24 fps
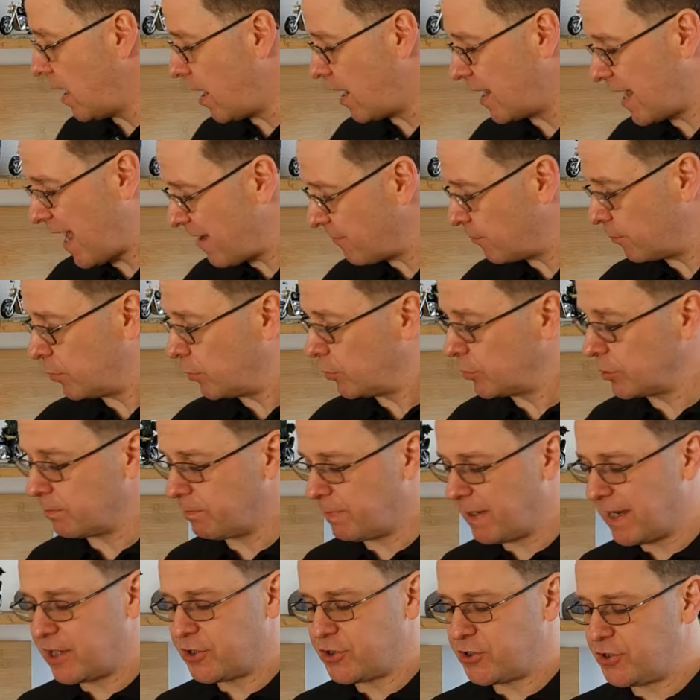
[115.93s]
I haven't bought the
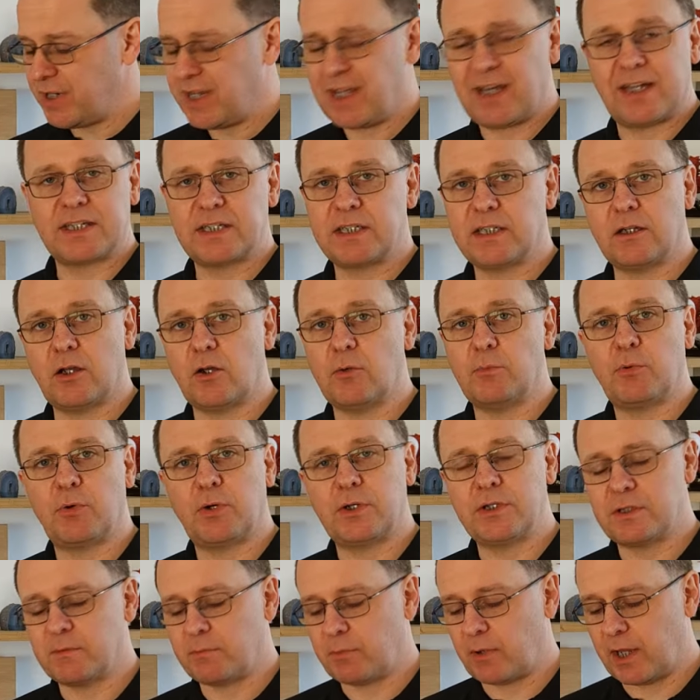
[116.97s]
battery. I see no
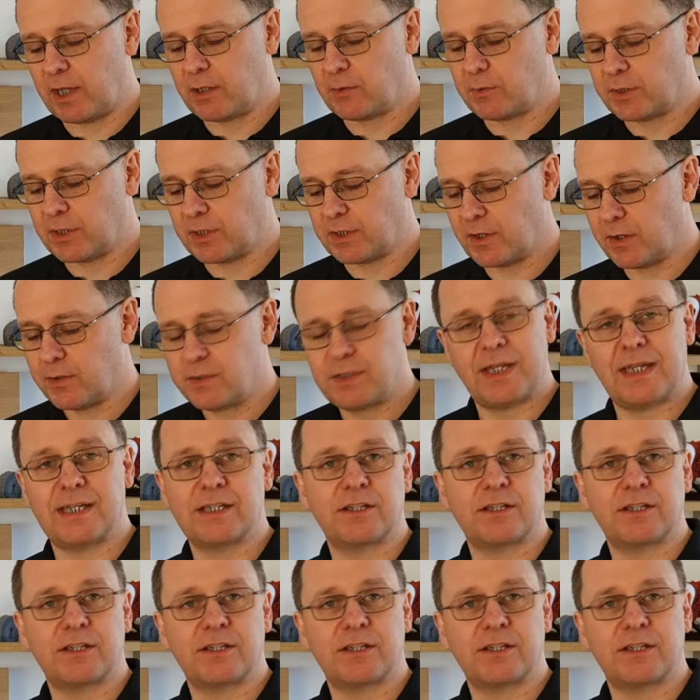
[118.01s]
point of buying one of those.